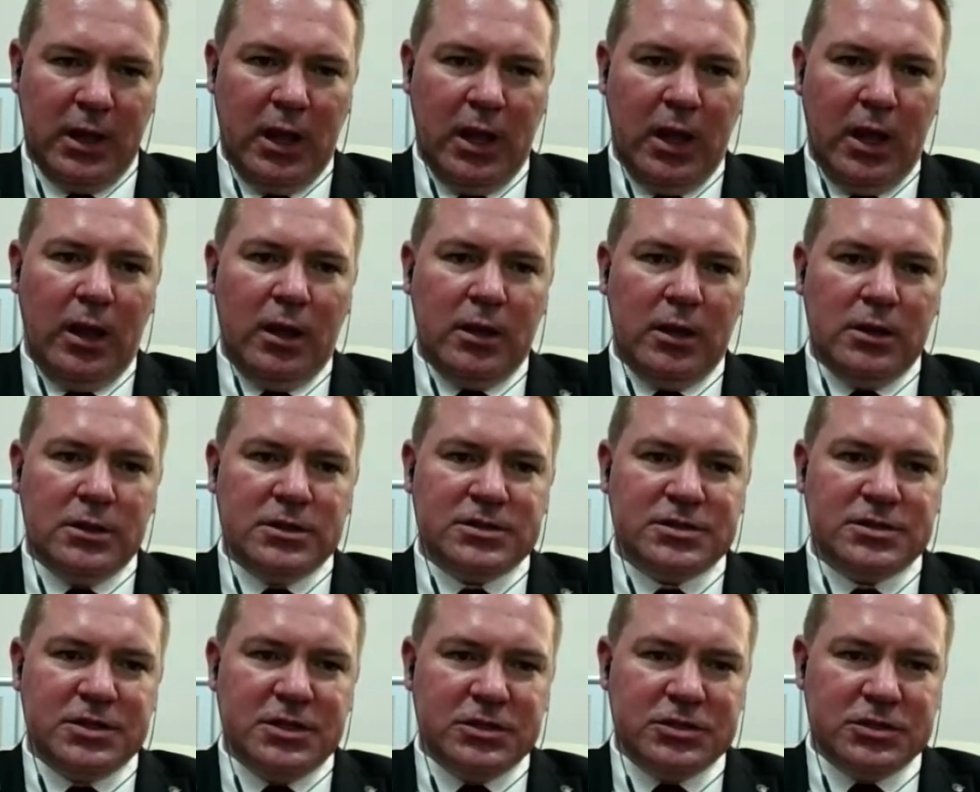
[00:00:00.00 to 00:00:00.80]

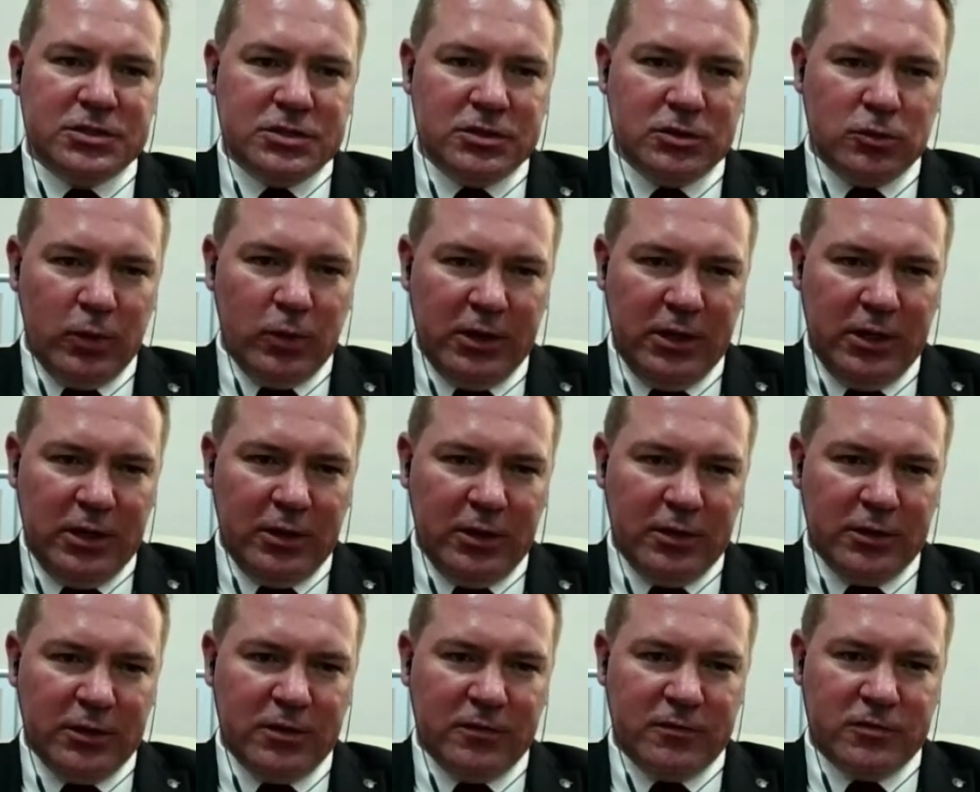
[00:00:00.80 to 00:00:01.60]
Since the 29th of
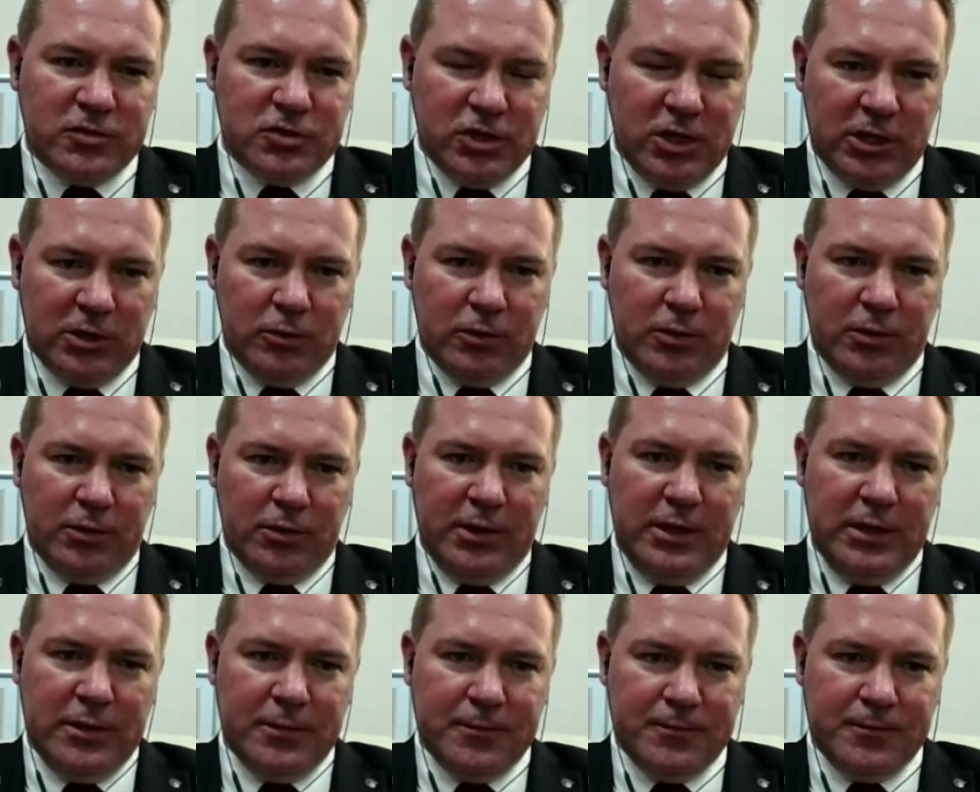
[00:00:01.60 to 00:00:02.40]
January,
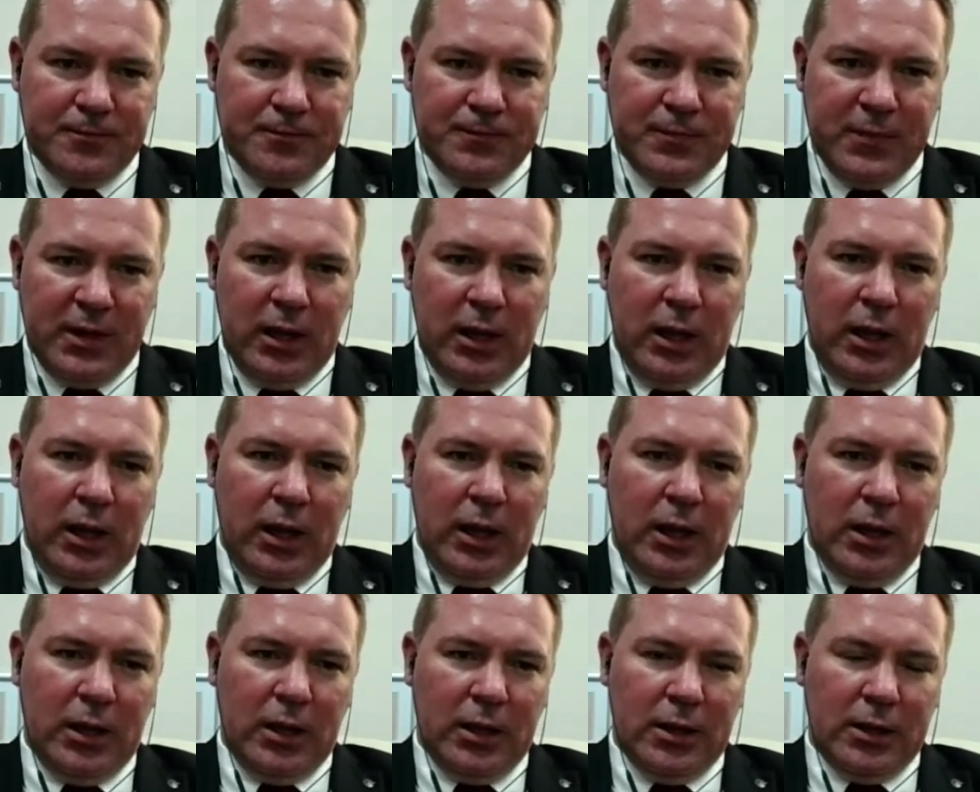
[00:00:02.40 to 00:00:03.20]

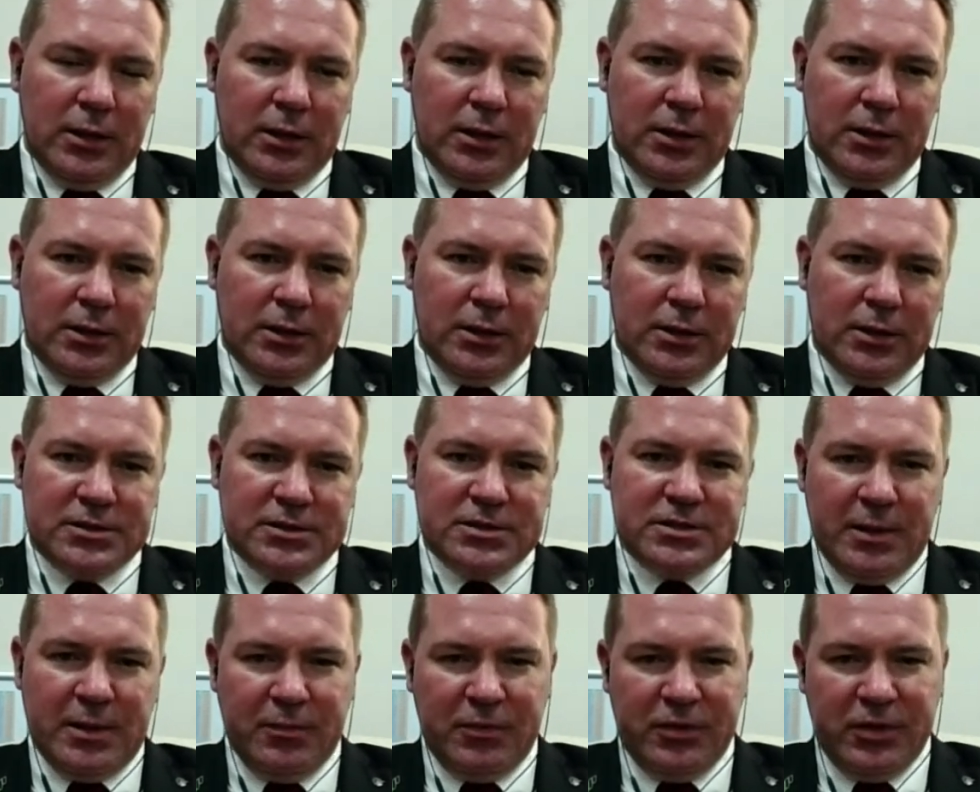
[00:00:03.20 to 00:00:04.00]
some
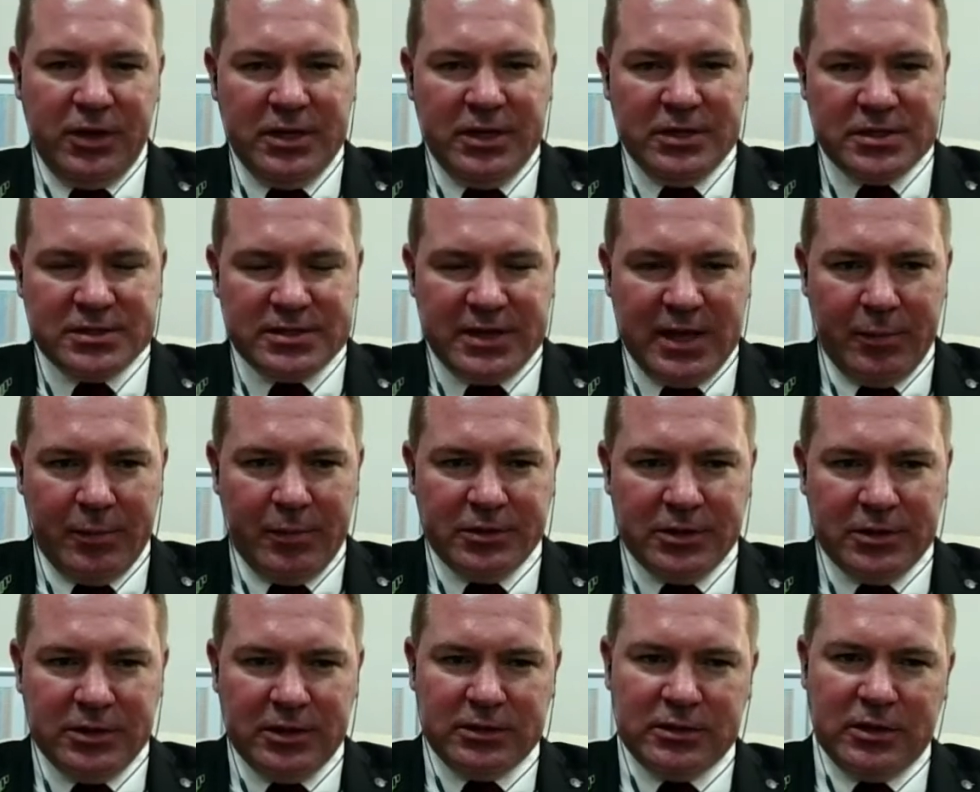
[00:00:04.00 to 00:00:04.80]
things has happened in the
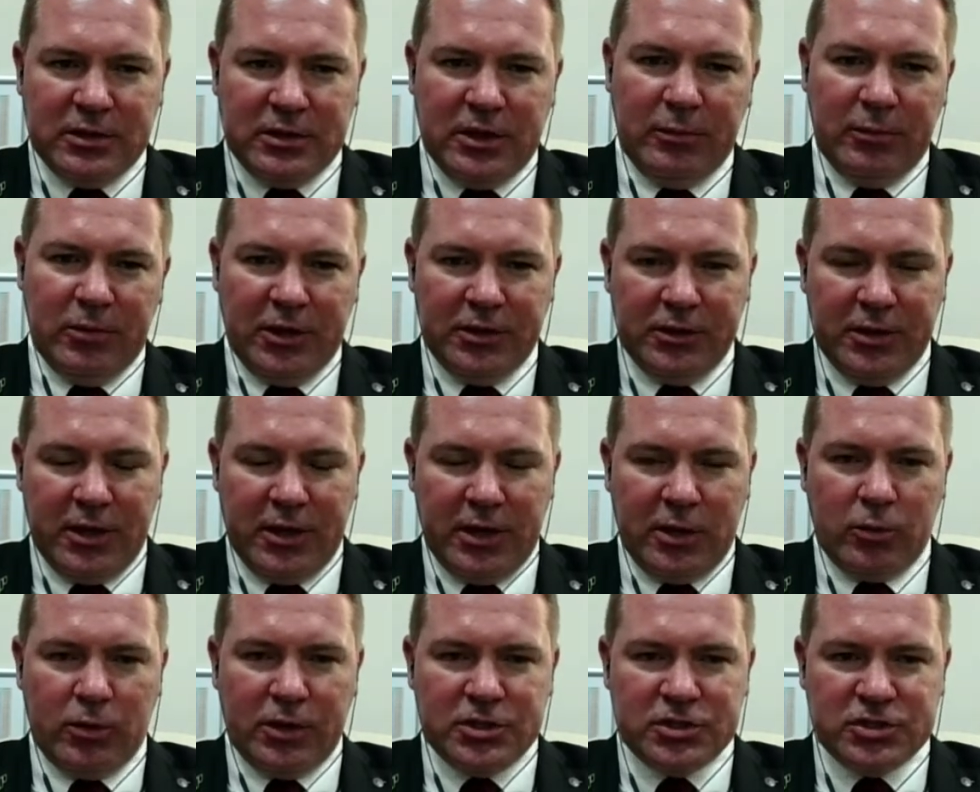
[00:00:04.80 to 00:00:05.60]
timeline that I want to
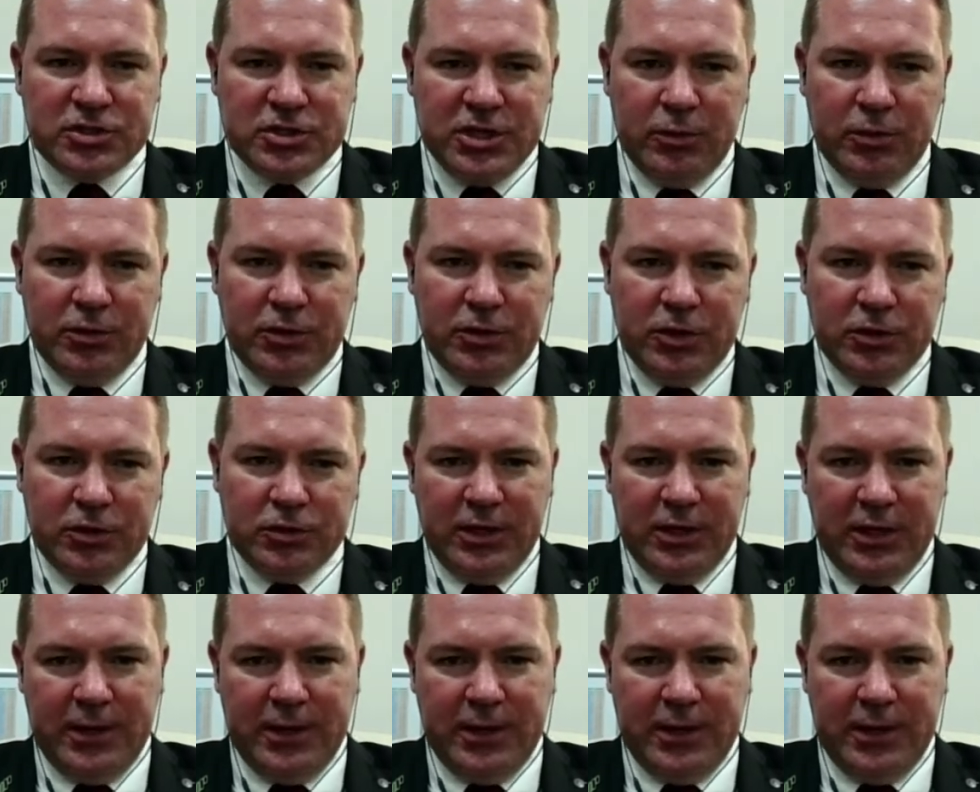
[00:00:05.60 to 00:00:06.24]
share with you today.